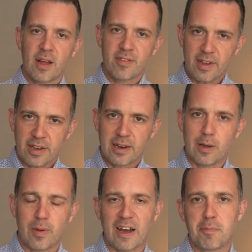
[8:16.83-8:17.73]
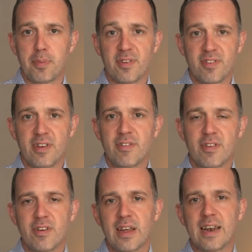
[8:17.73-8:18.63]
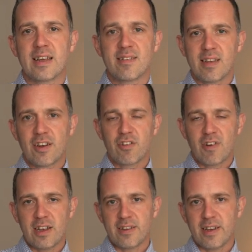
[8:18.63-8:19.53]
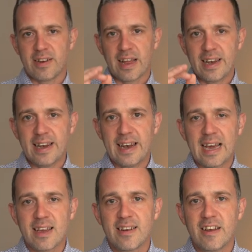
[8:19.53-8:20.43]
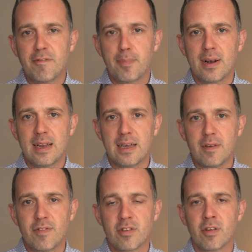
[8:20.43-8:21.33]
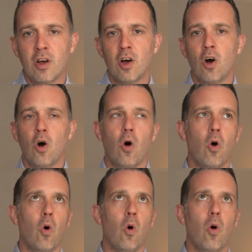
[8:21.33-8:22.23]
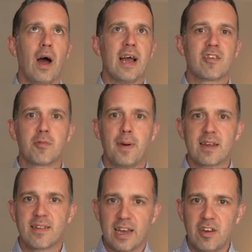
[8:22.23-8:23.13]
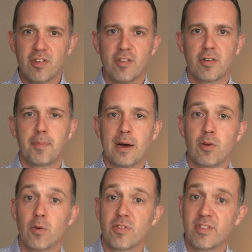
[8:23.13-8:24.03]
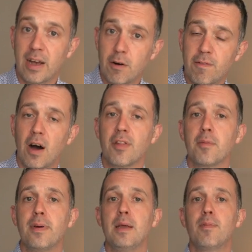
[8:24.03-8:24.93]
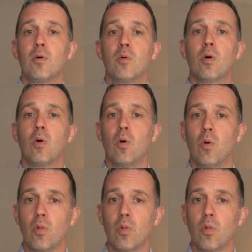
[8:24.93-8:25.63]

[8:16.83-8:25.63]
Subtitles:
Secondly, we have persistent and exaggerated negative beliefs or expectations about yourself, other people, or